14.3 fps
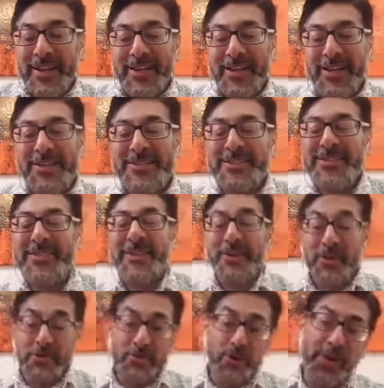Yes, uh,
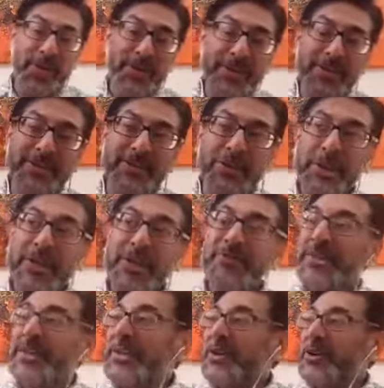good morning, good
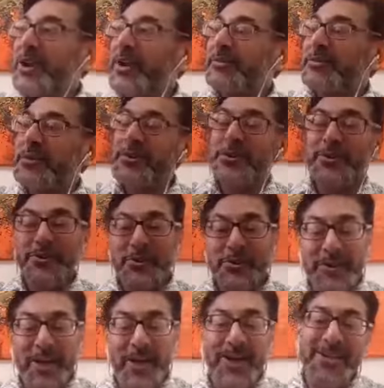evening, good afternoon,
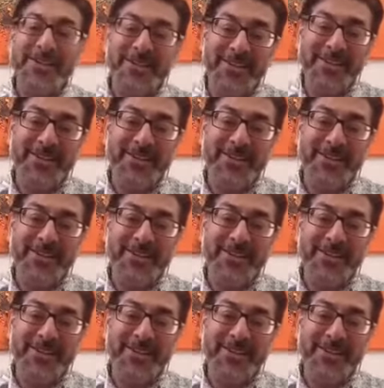good night.